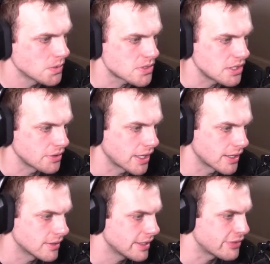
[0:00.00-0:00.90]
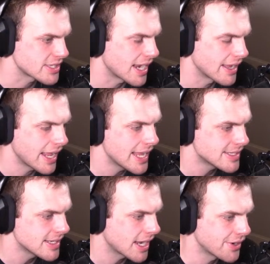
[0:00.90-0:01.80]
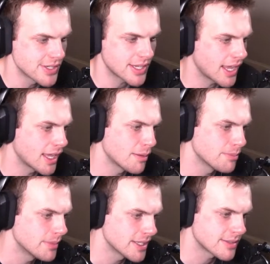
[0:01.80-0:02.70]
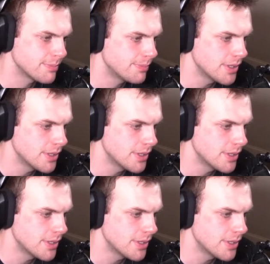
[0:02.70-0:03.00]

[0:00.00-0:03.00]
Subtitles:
Still get, if it's not 18 carries a game, it's